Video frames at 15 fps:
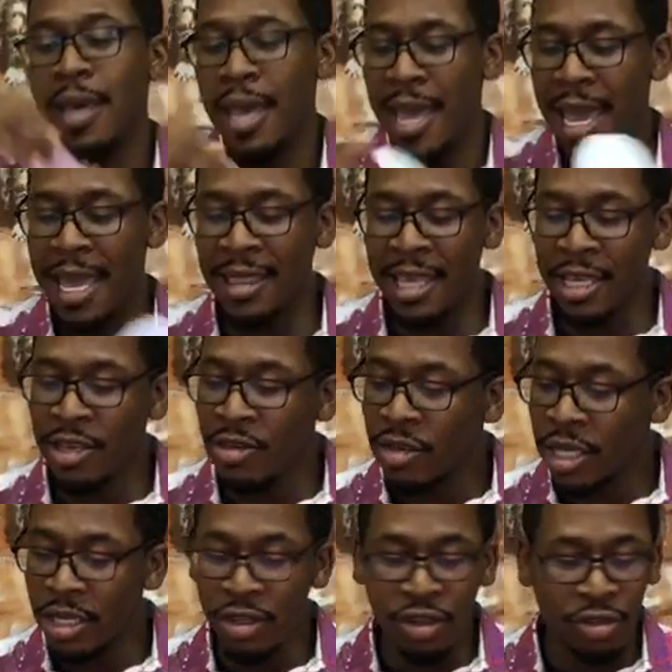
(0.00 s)
and then you
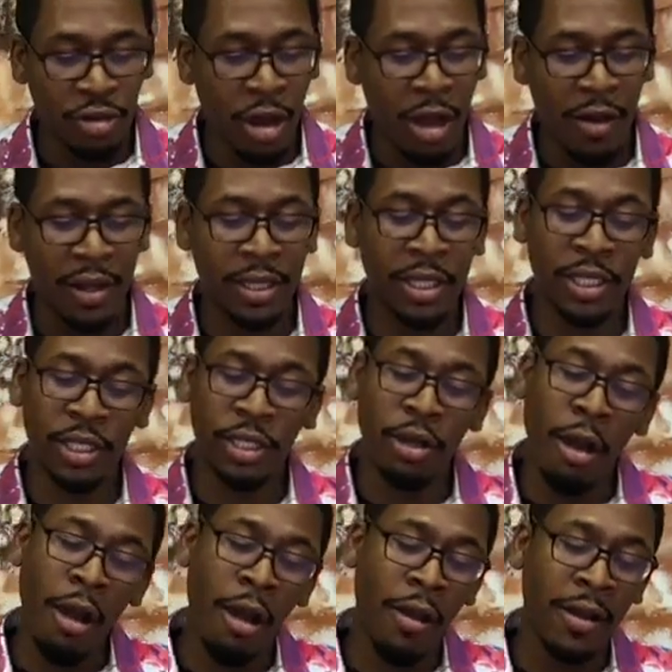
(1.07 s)
can draw a
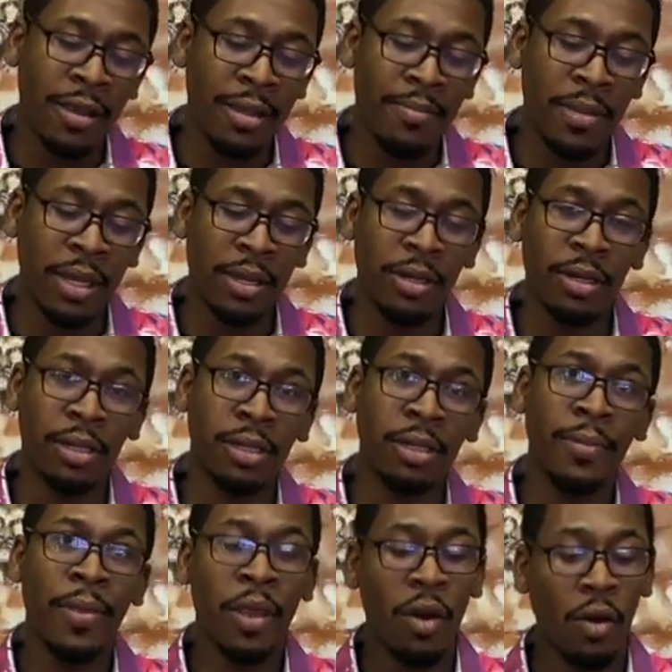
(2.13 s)
star in the
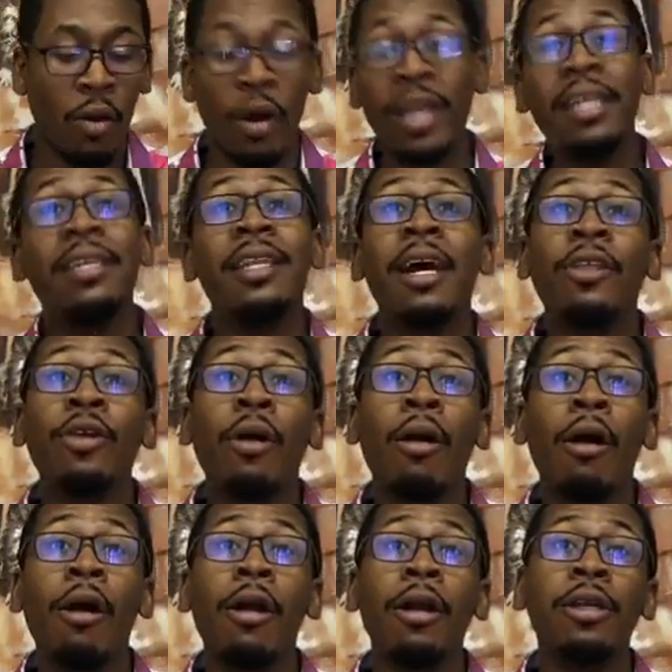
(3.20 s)
middle, or another
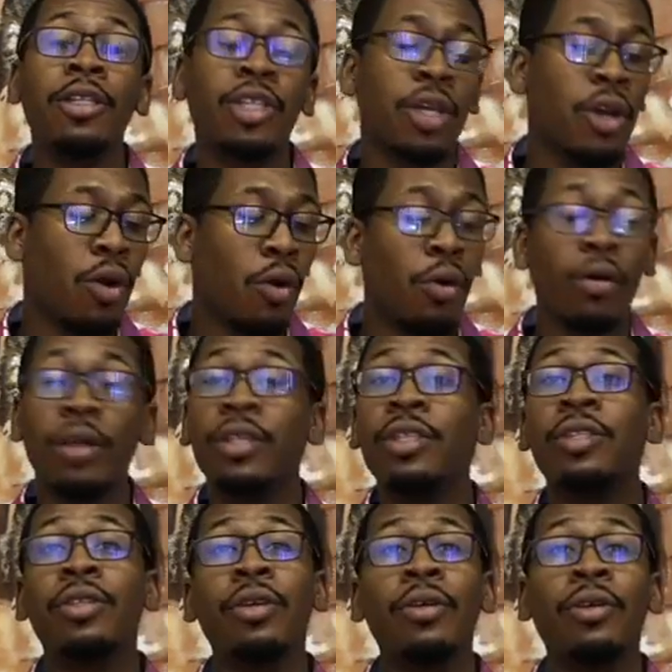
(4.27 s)
heart, or a
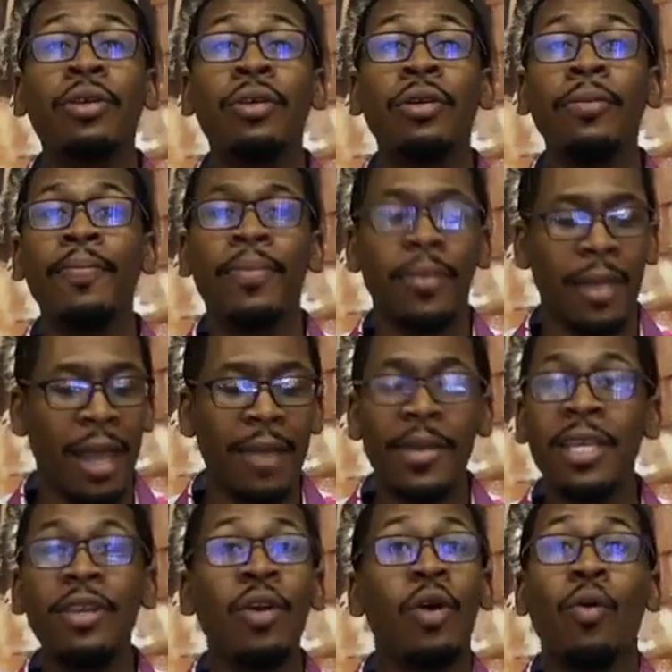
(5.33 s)
circle. I
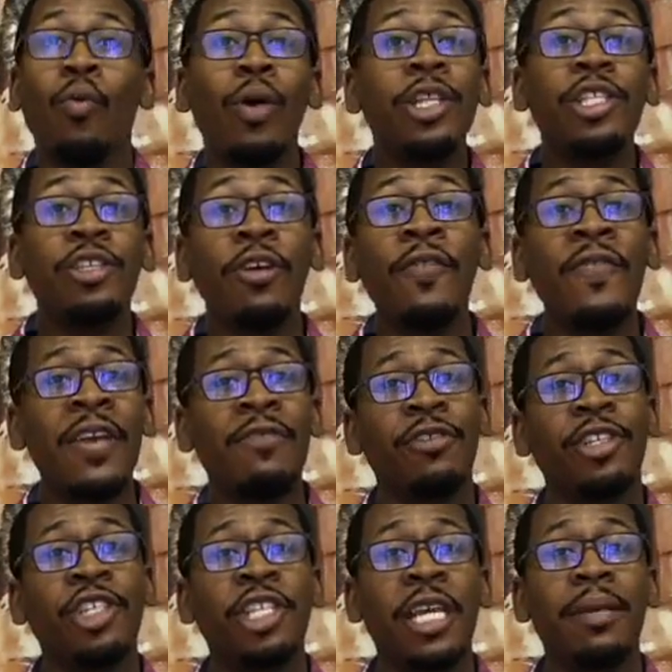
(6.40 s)
mean, what's your favorite
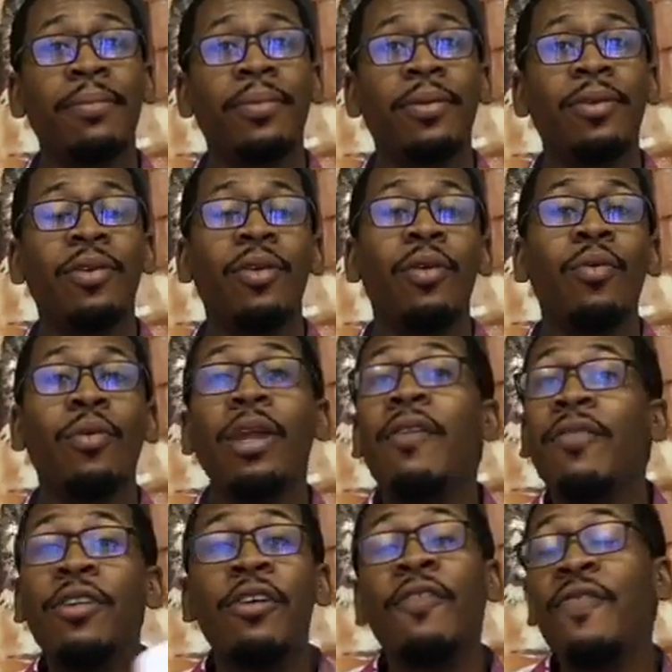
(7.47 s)
shape? Whatever
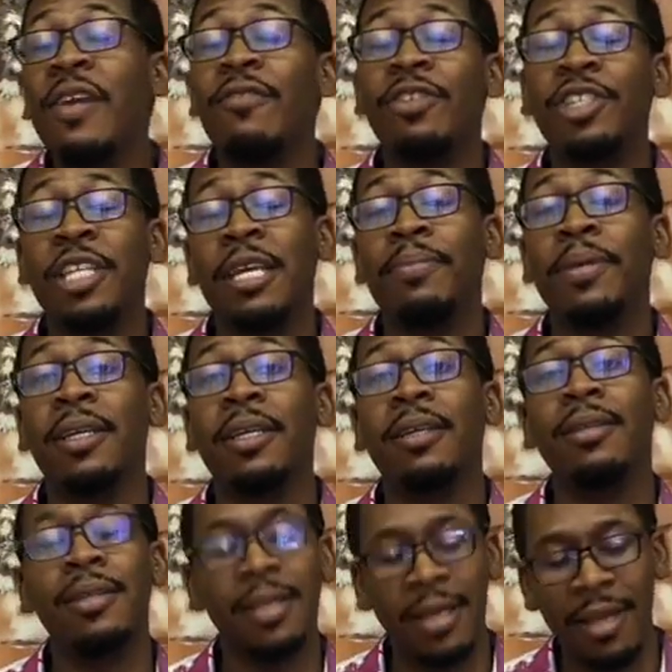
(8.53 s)
your favorite shape
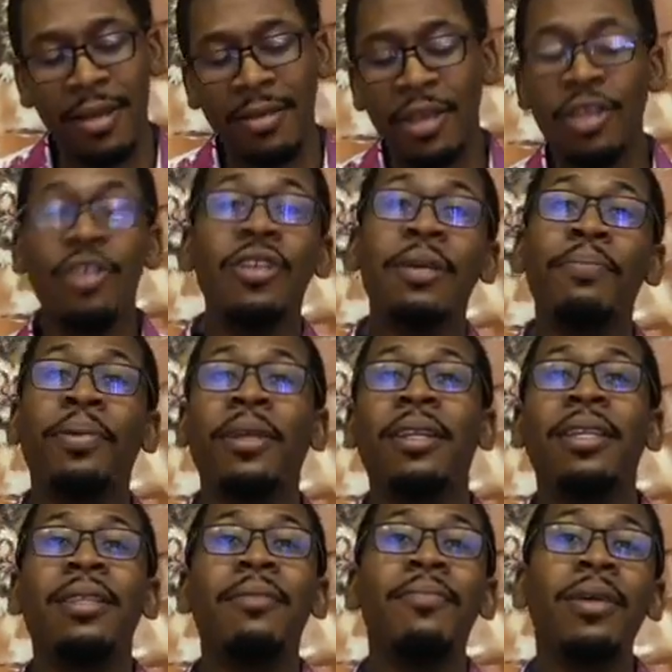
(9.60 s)
is, then you can put it
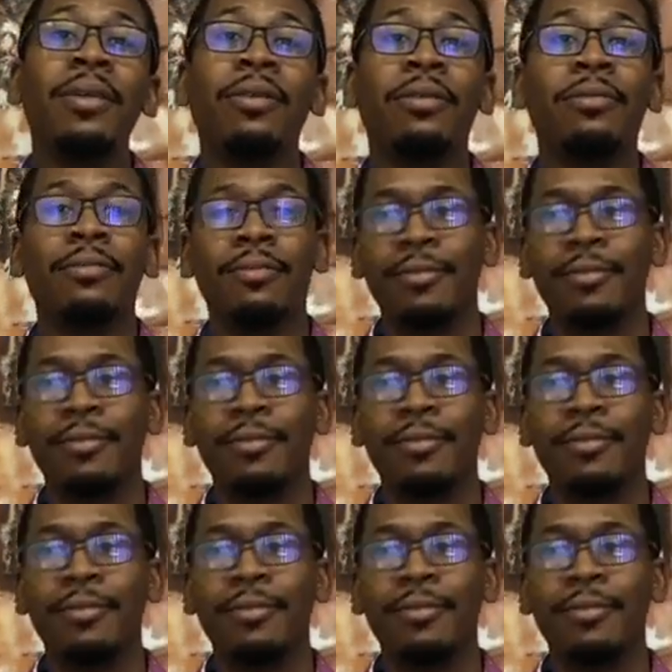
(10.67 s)
in the middle.